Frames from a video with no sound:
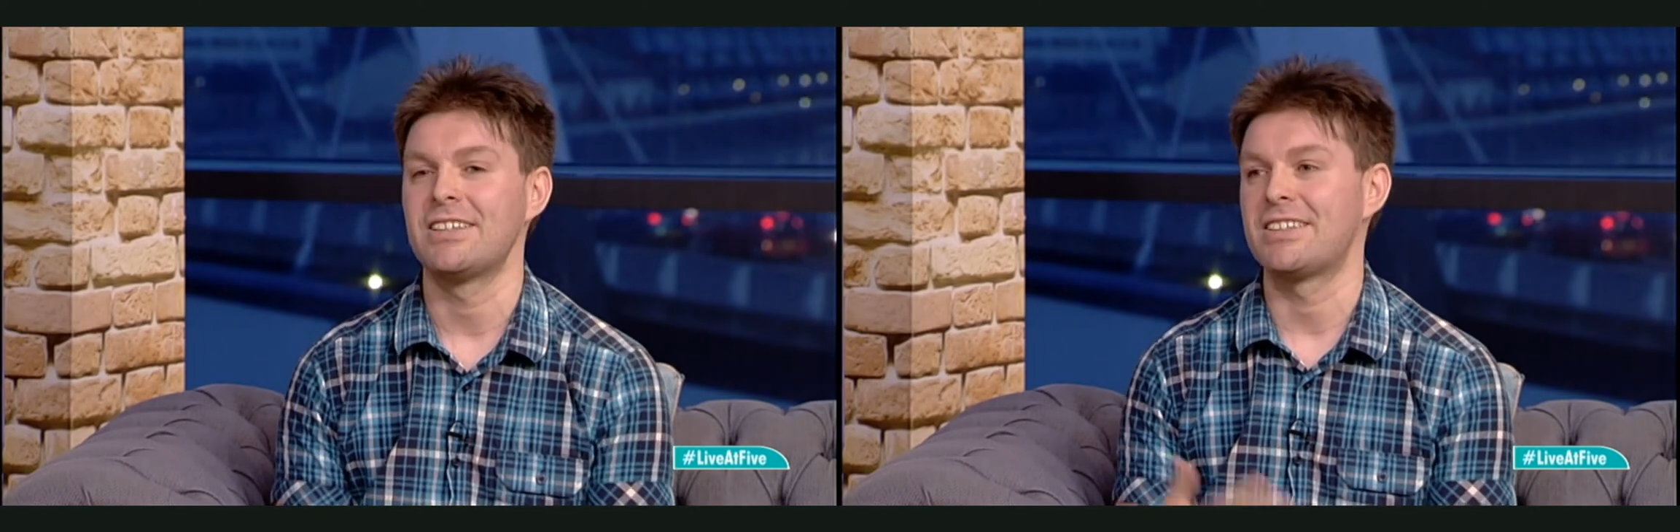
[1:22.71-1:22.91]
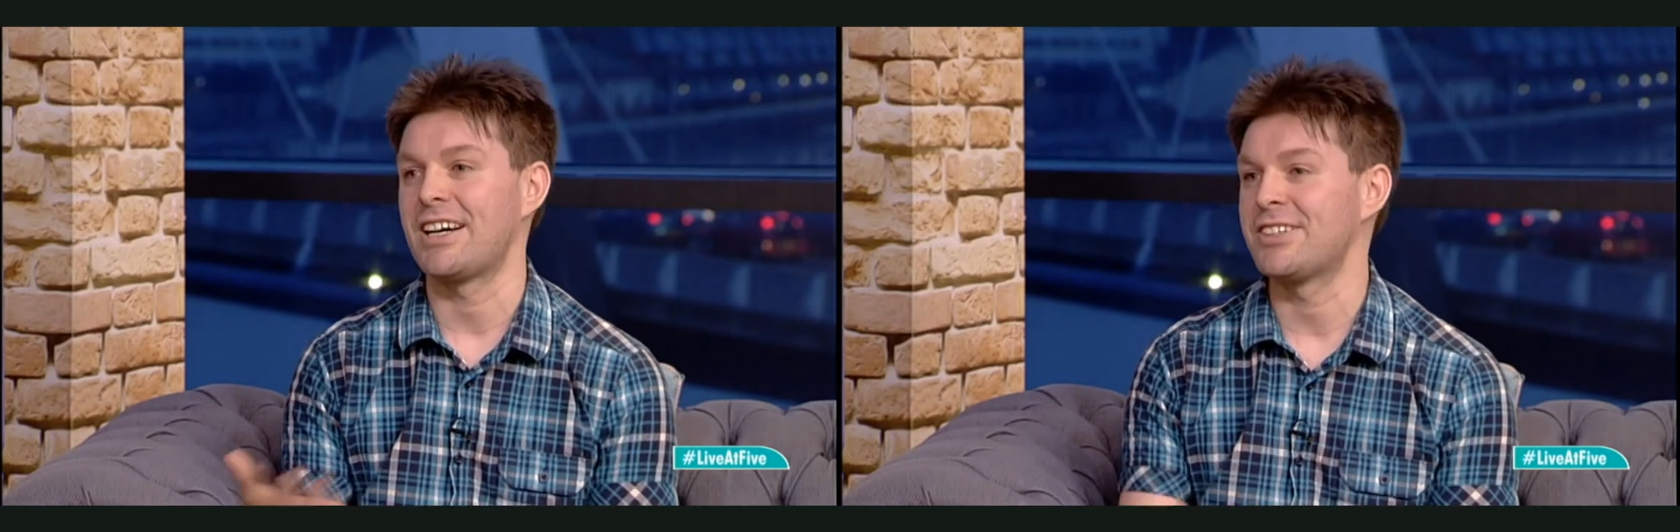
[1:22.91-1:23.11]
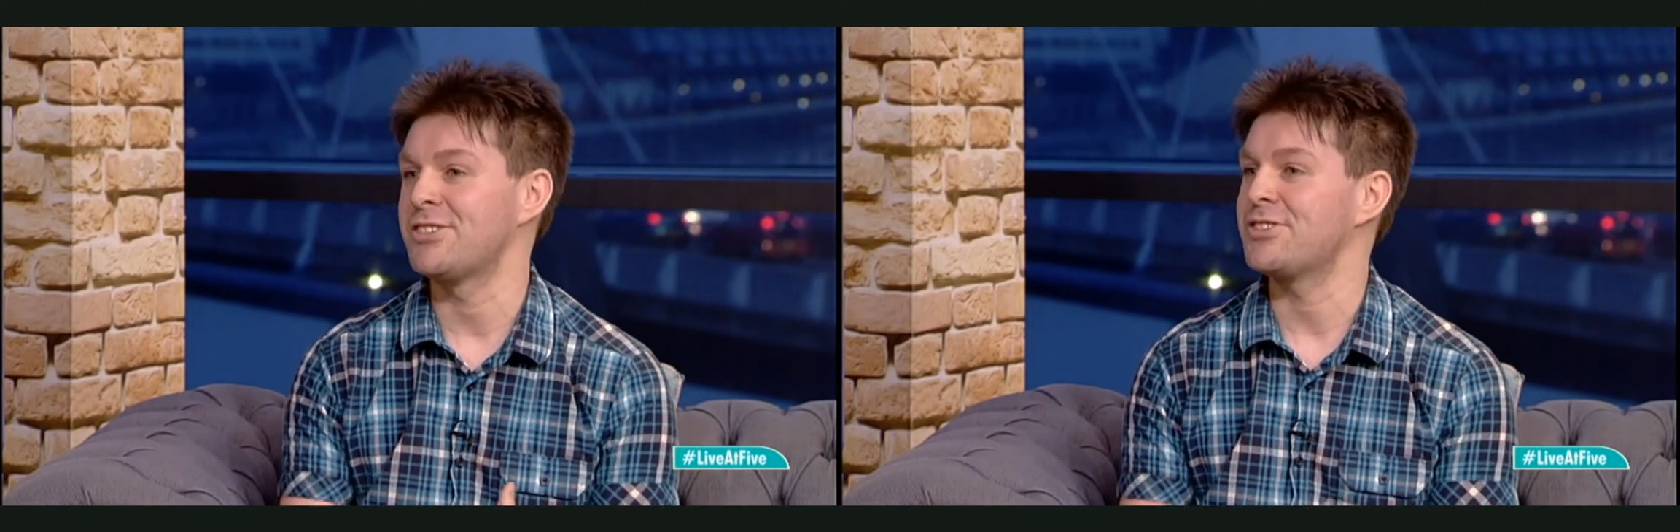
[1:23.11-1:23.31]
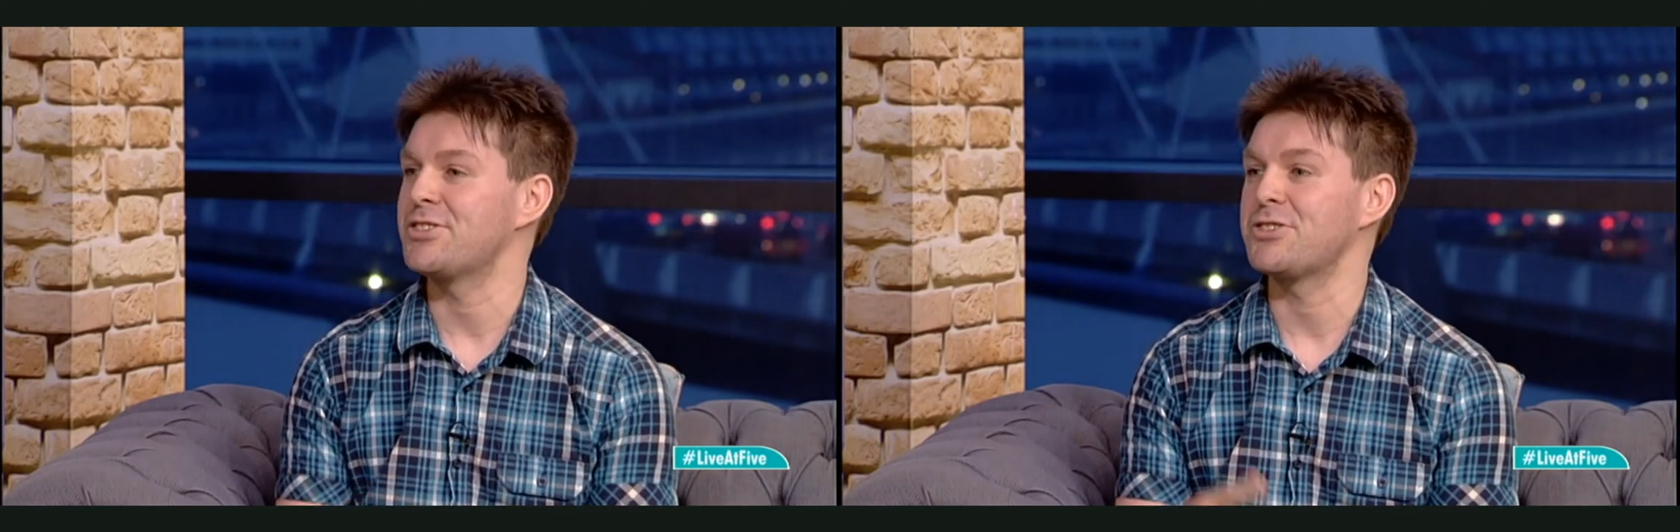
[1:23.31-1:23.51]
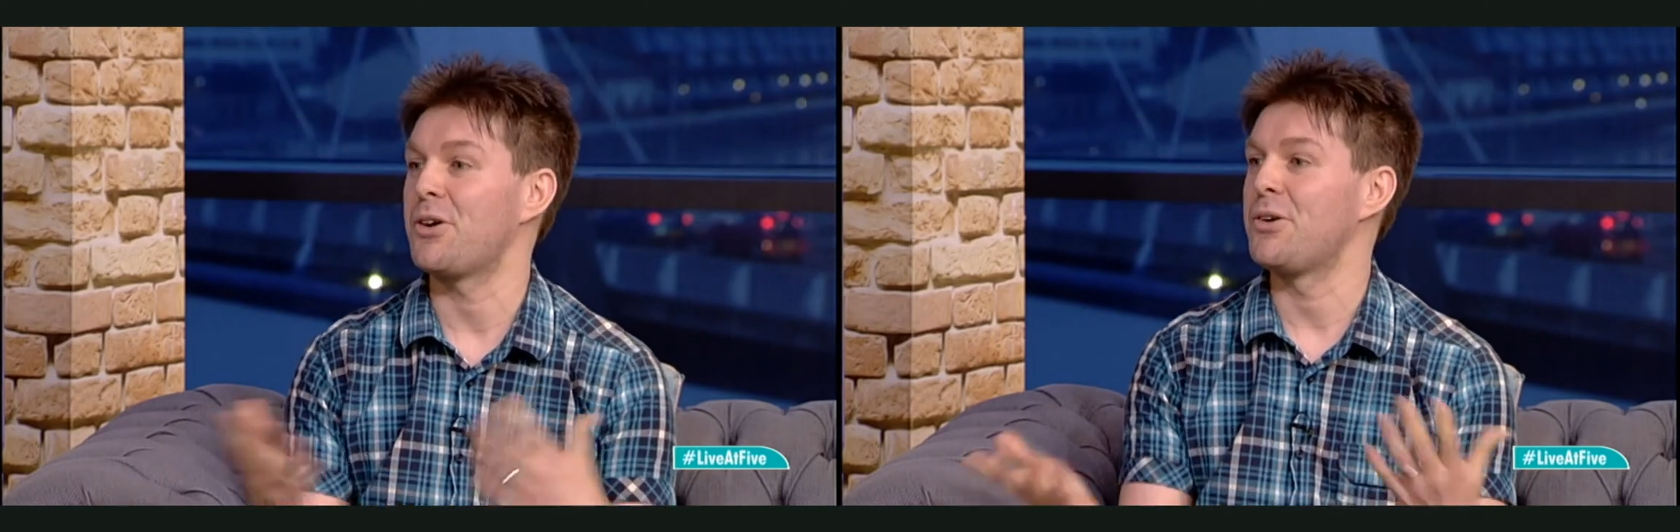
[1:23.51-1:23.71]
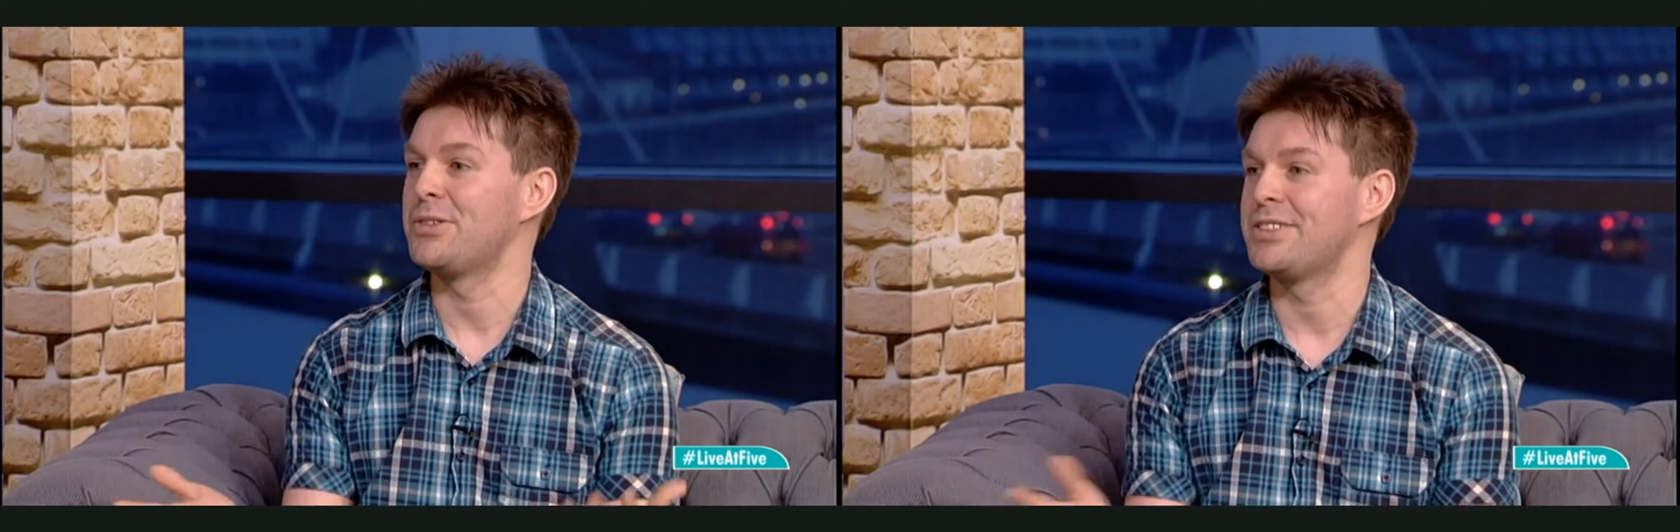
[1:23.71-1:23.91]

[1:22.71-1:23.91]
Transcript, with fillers: dance, just all these